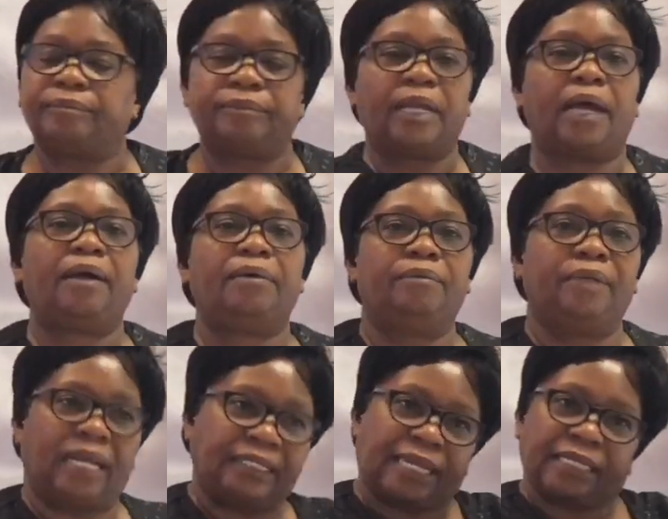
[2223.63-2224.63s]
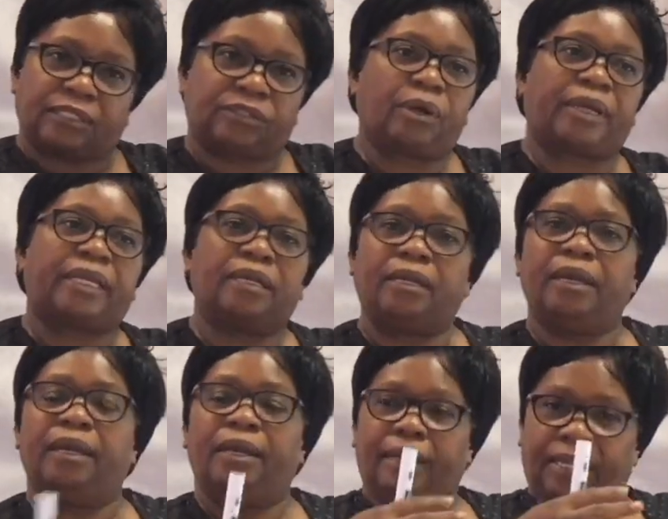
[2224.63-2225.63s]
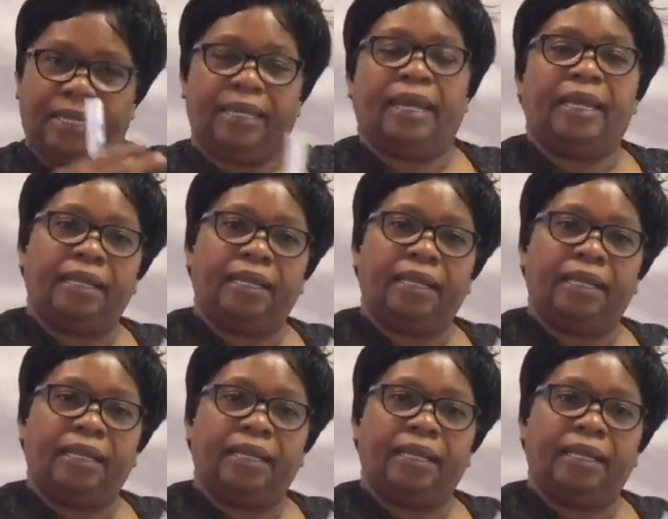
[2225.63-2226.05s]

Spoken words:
Yeah, we are just talking here